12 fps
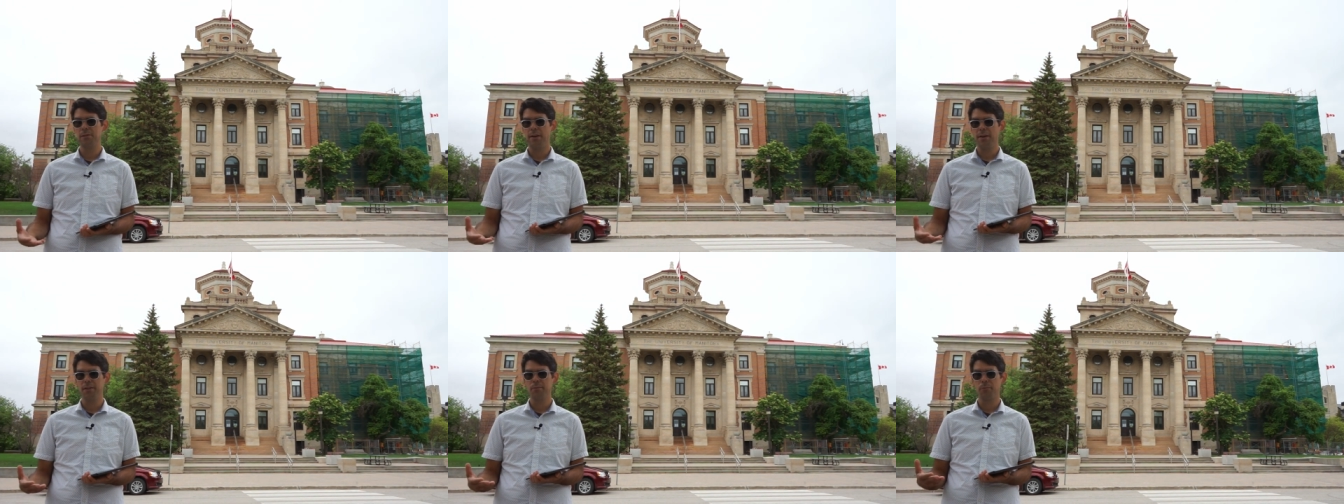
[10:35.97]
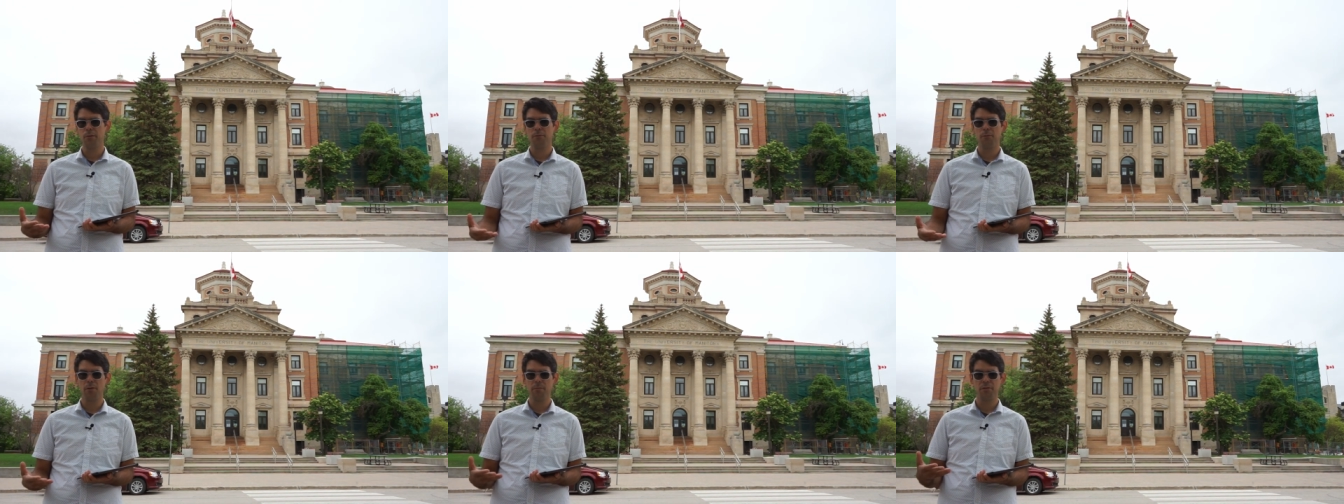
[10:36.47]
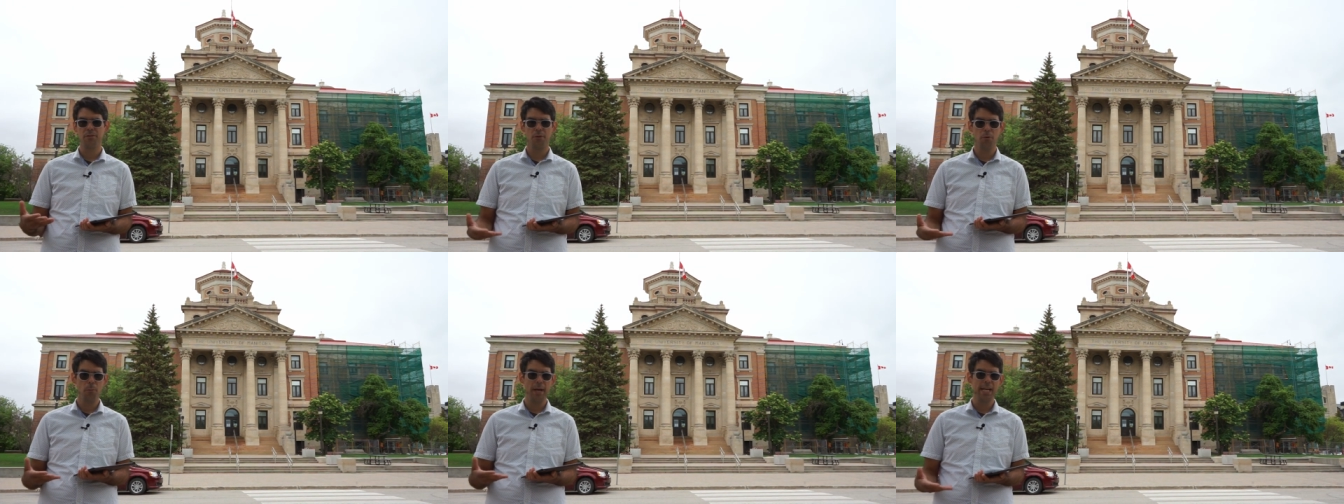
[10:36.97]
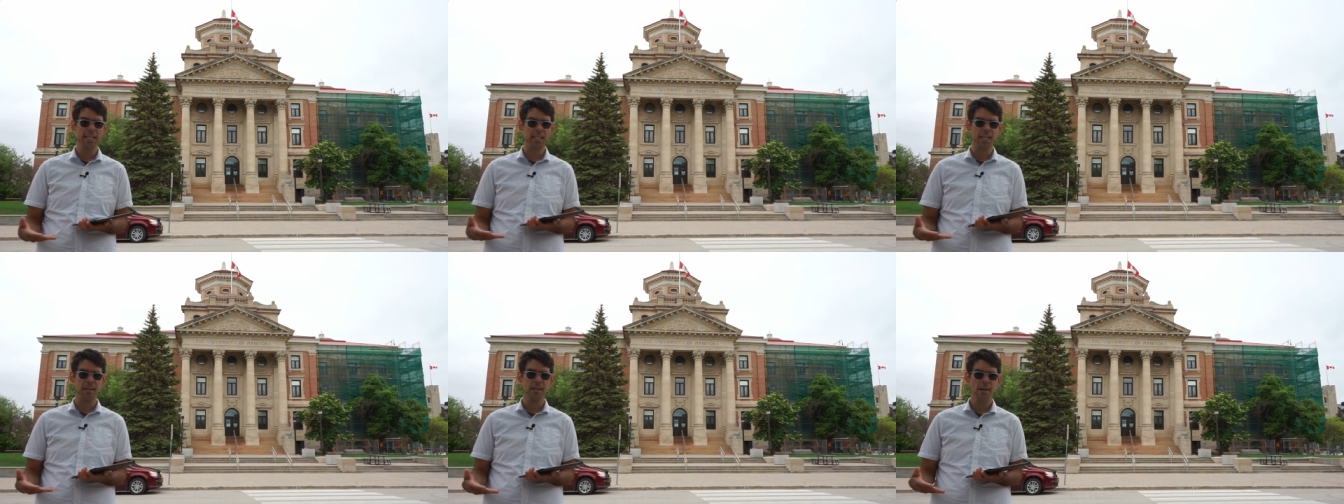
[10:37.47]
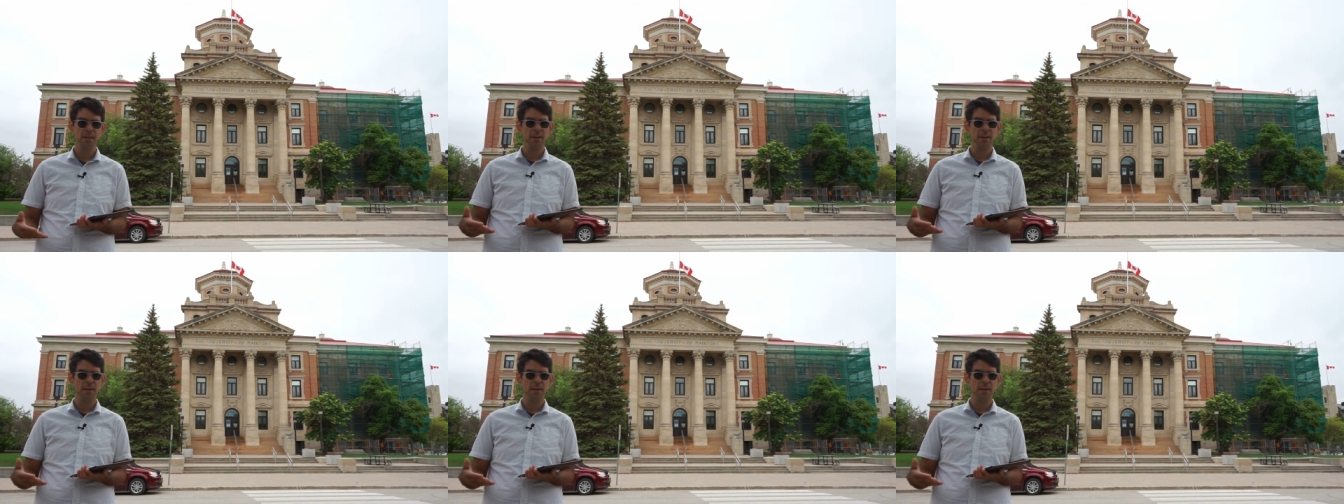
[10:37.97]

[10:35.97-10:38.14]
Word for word: locks perform so badly